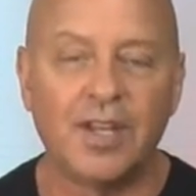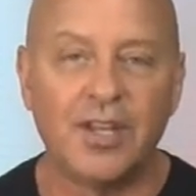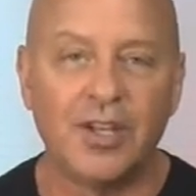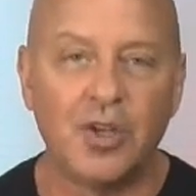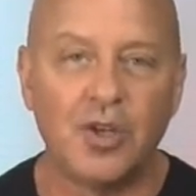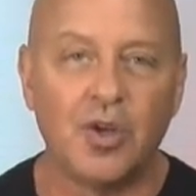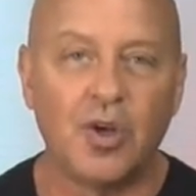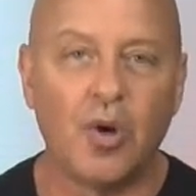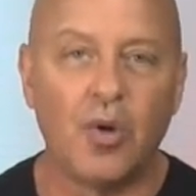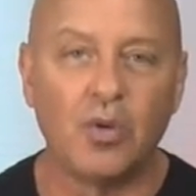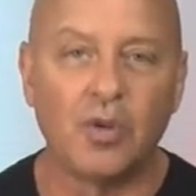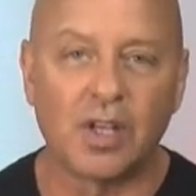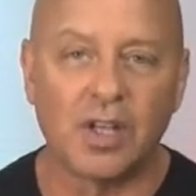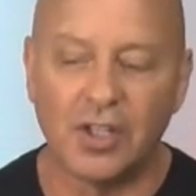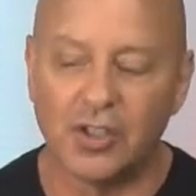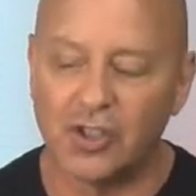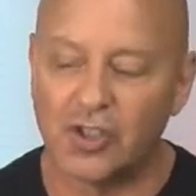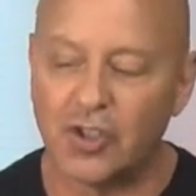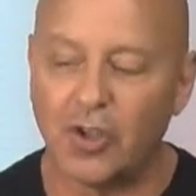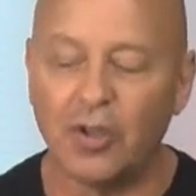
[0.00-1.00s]
You go
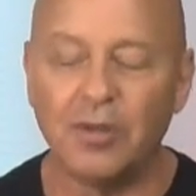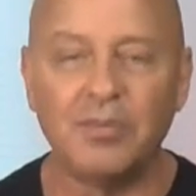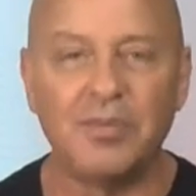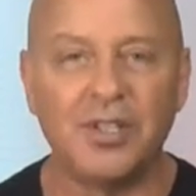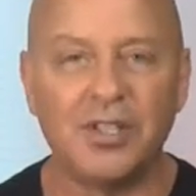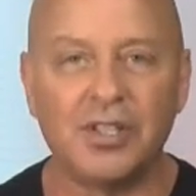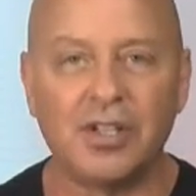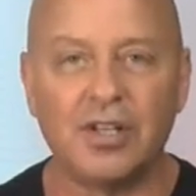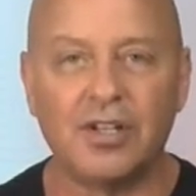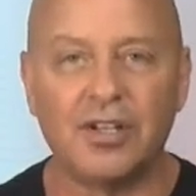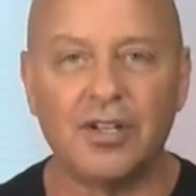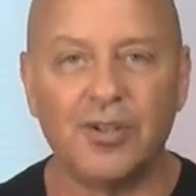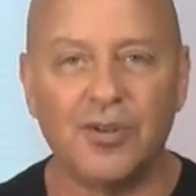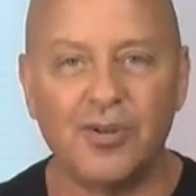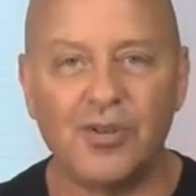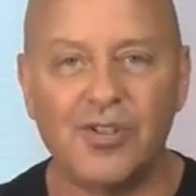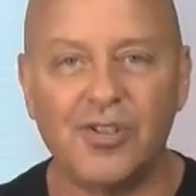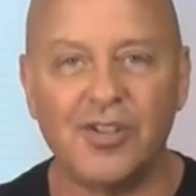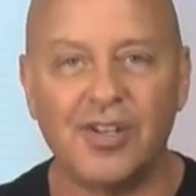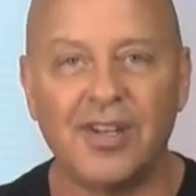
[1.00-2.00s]
consult Mr.
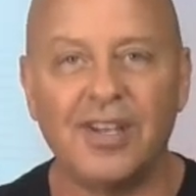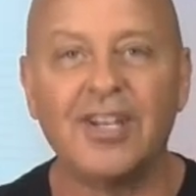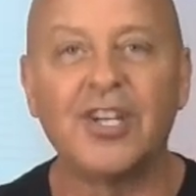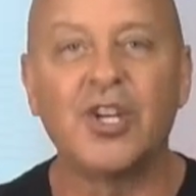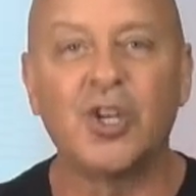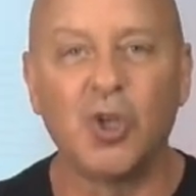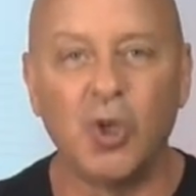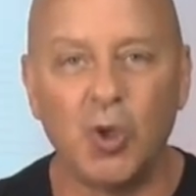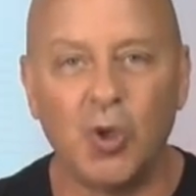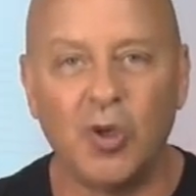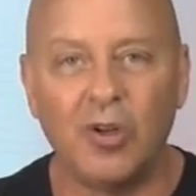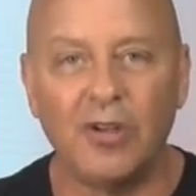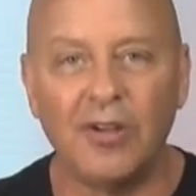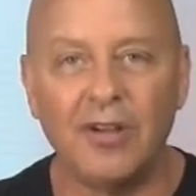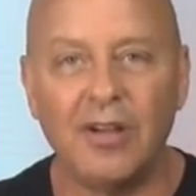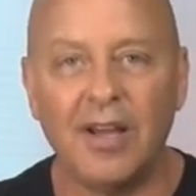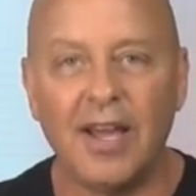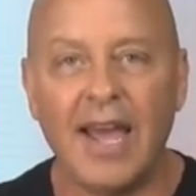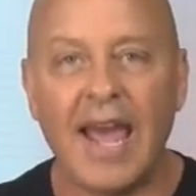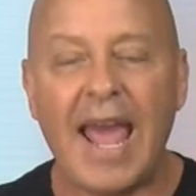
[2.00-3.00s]
Googs,
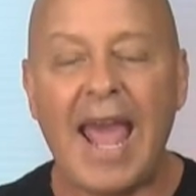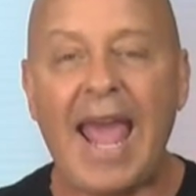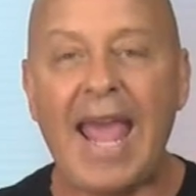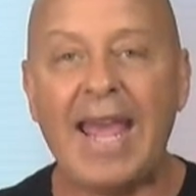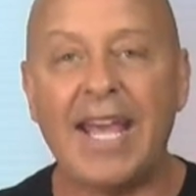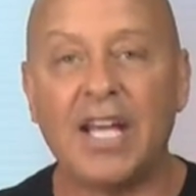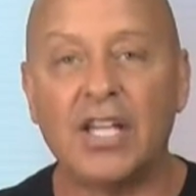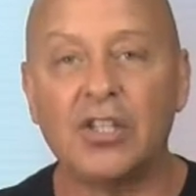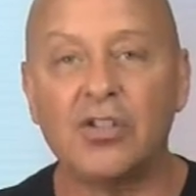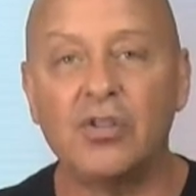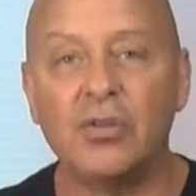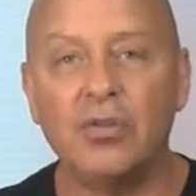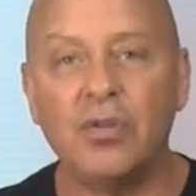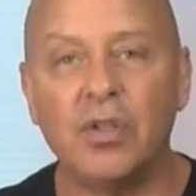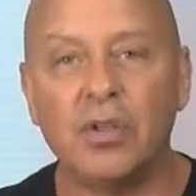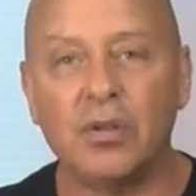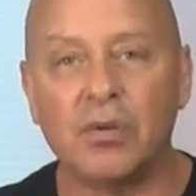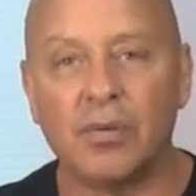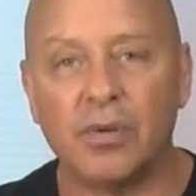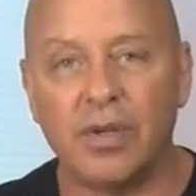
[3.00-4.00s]
Google, and do
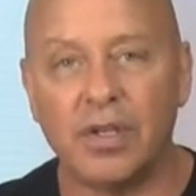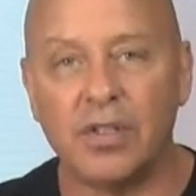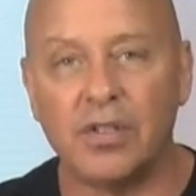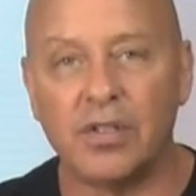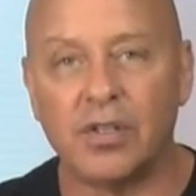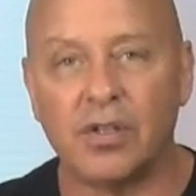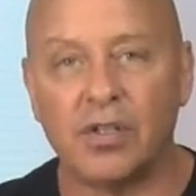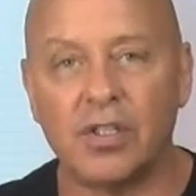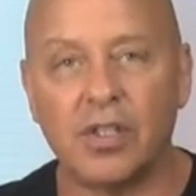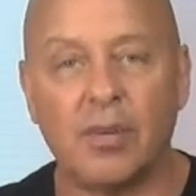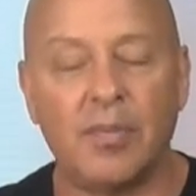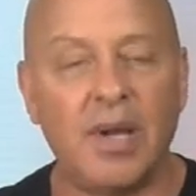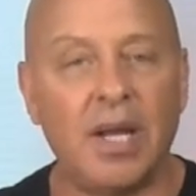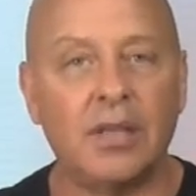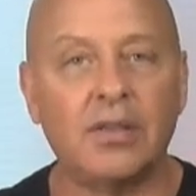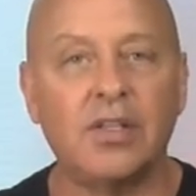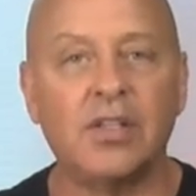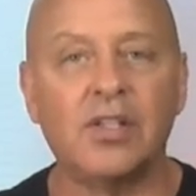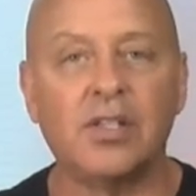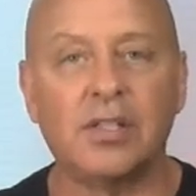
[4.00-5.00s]
your research
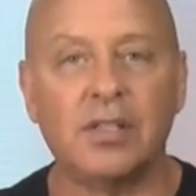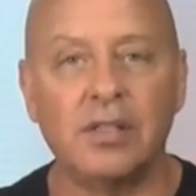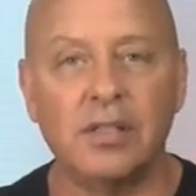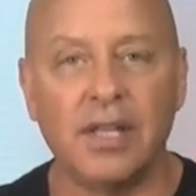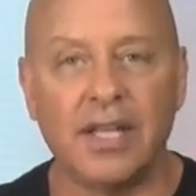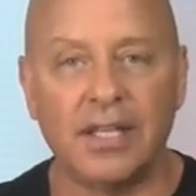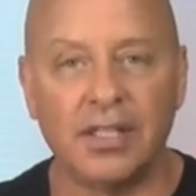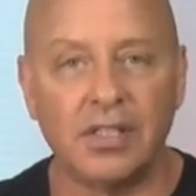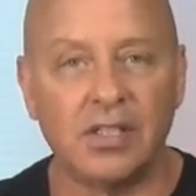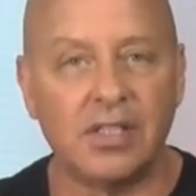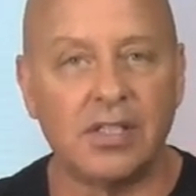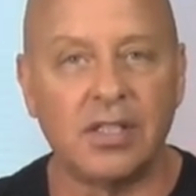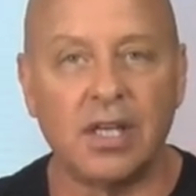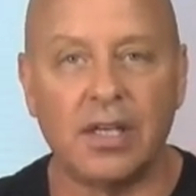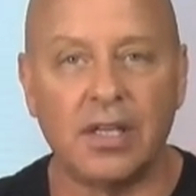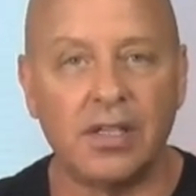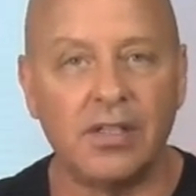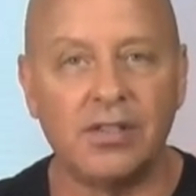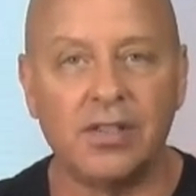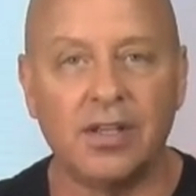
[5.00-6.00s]
about the latest
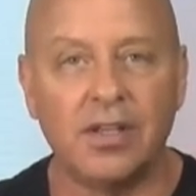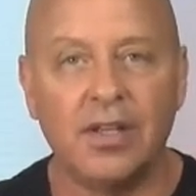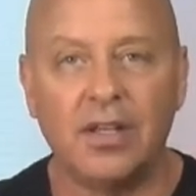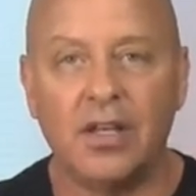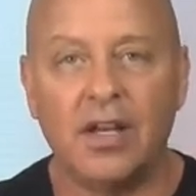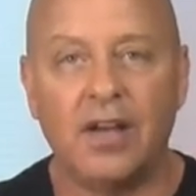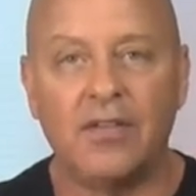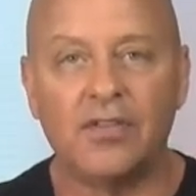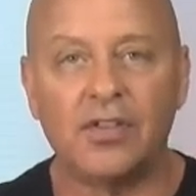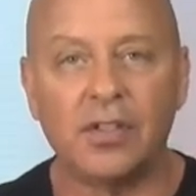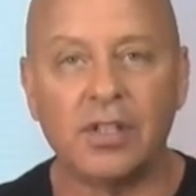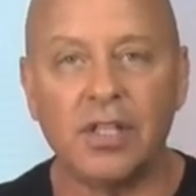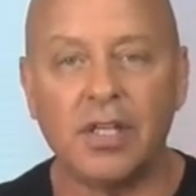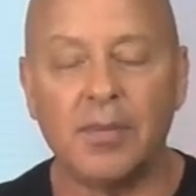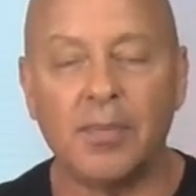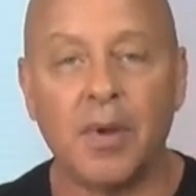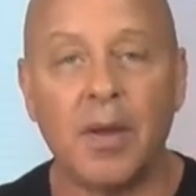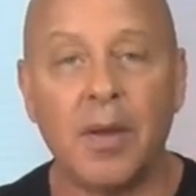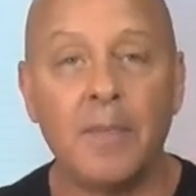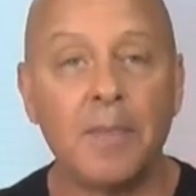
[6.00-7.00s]
studies of
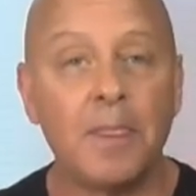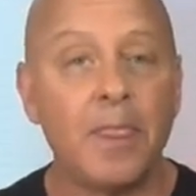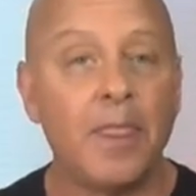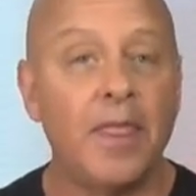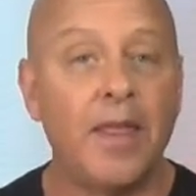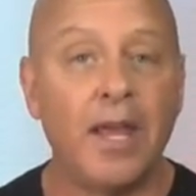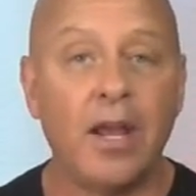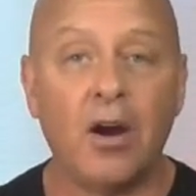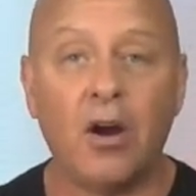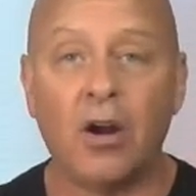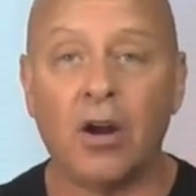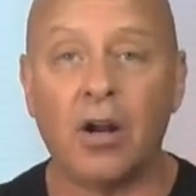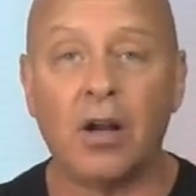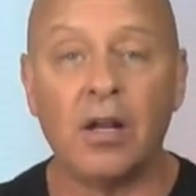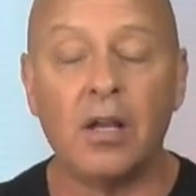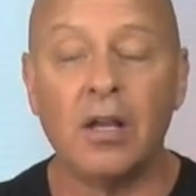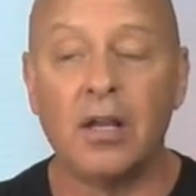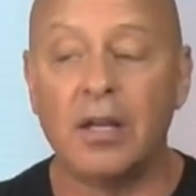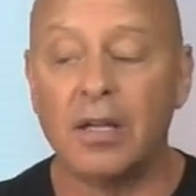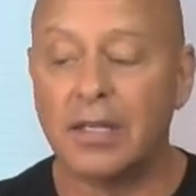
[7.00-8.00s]
sleep. They
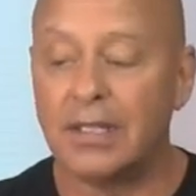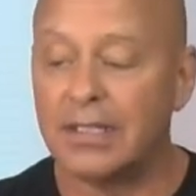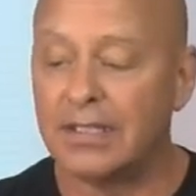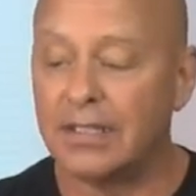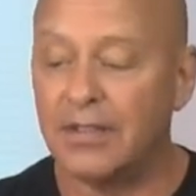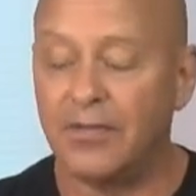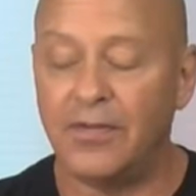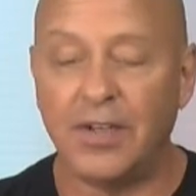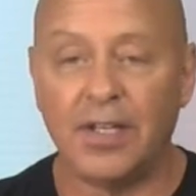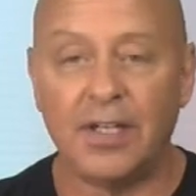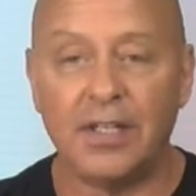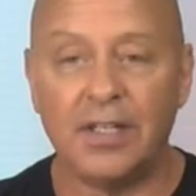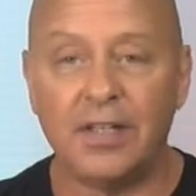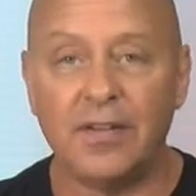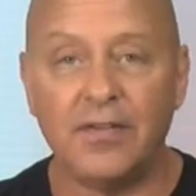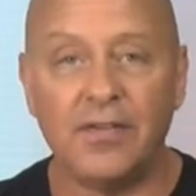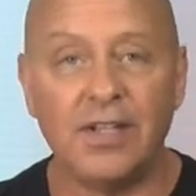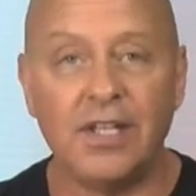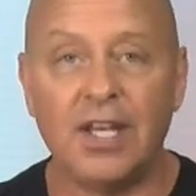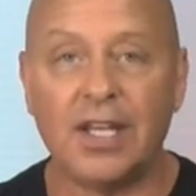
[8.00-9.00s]
are
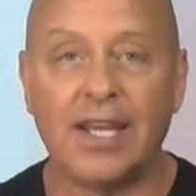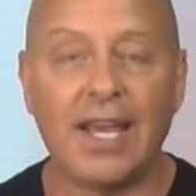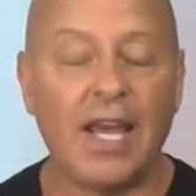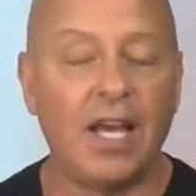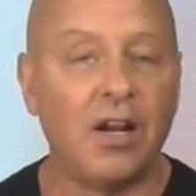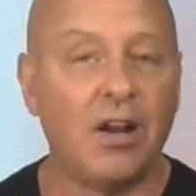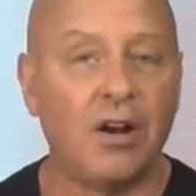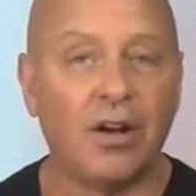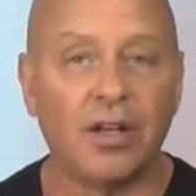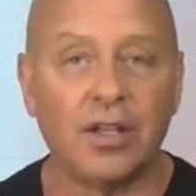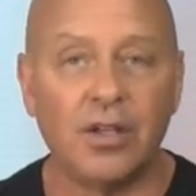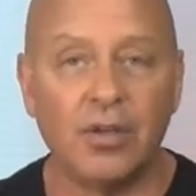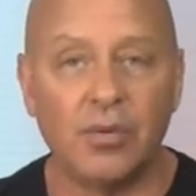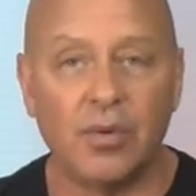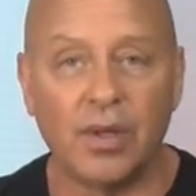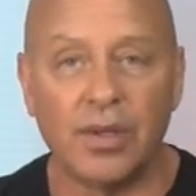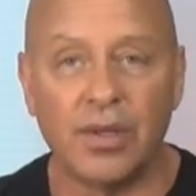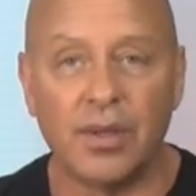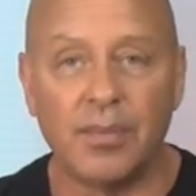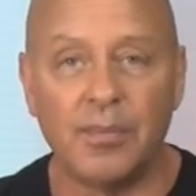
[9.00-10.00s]
definitive. You can't argue
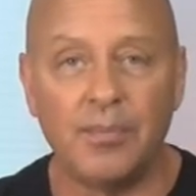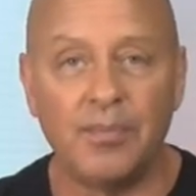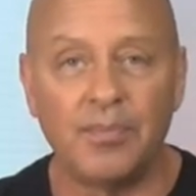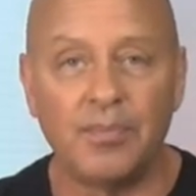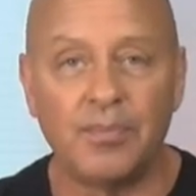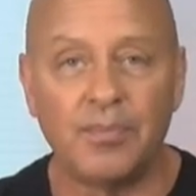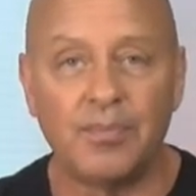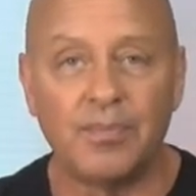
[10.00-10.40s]
with them.